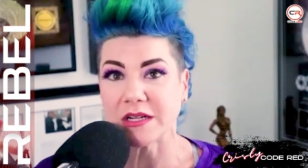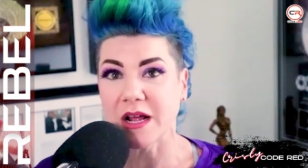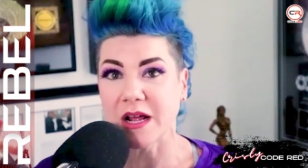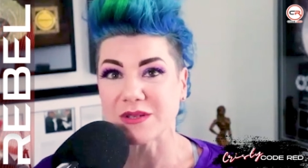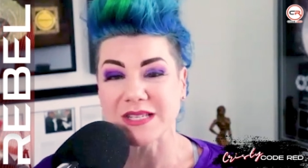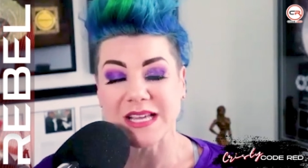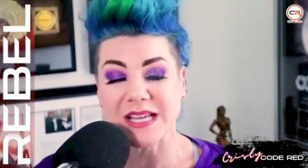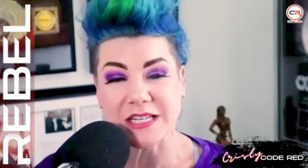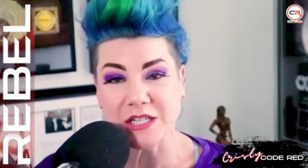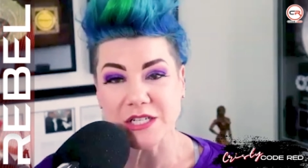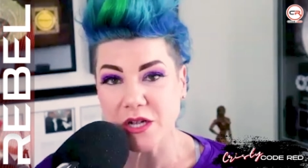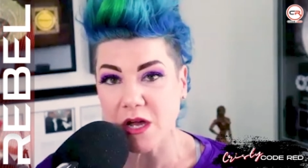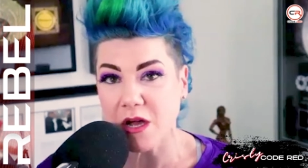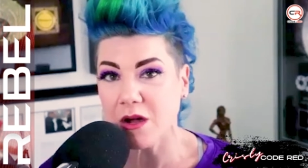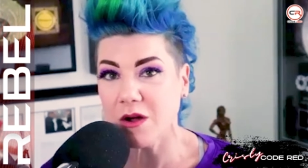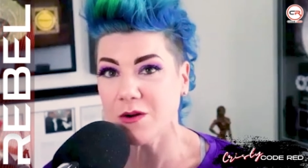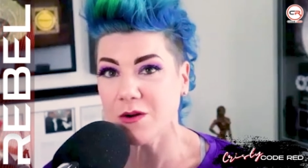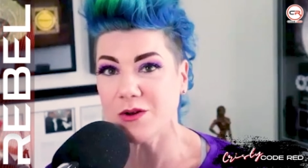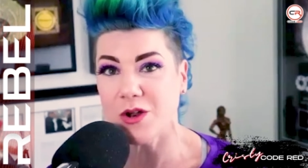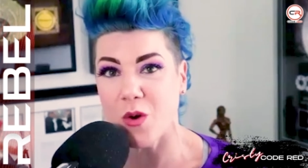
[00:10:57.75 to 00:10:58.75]
I was like,
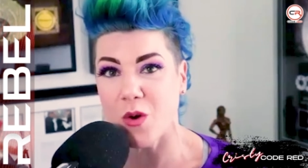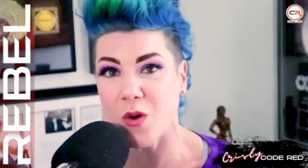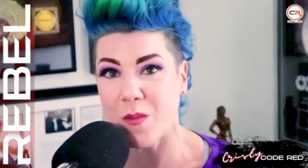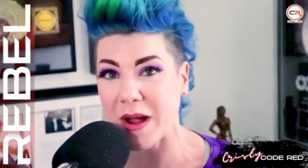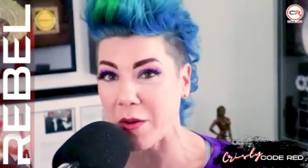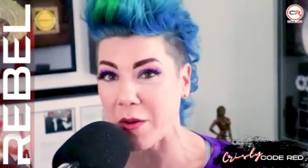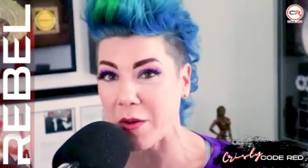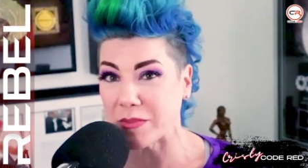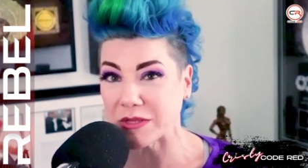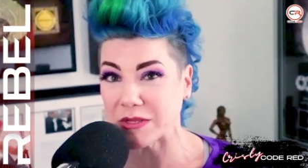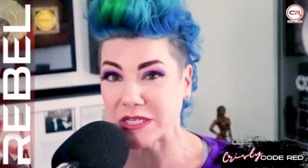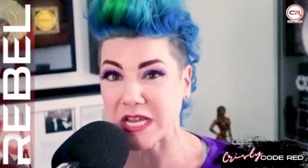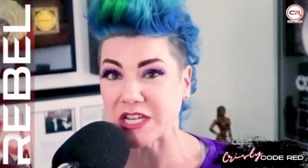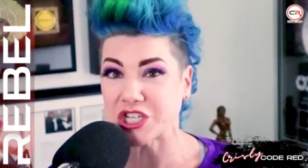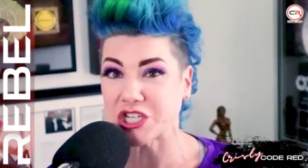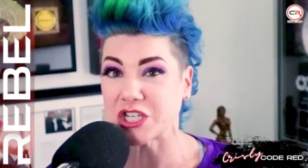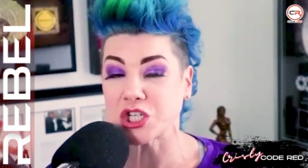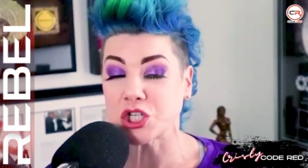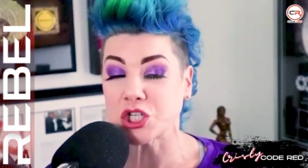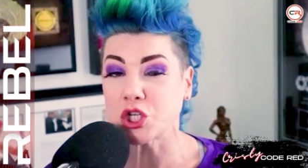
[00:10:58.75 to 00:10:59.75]
"No, no, my
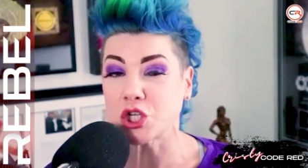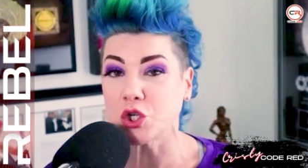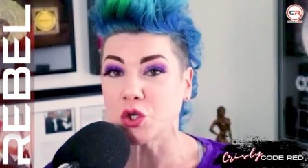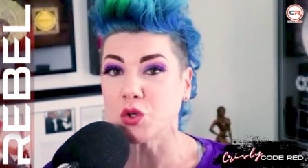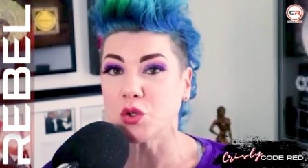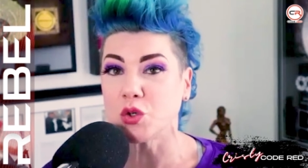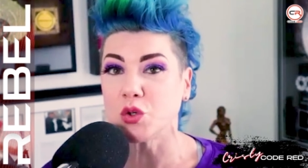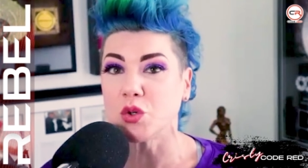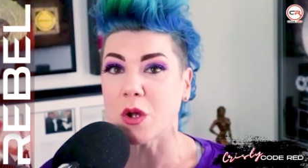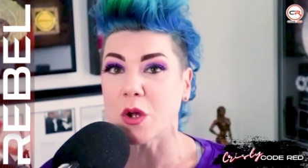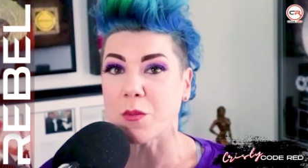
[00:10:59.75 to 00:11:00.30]
reputation is too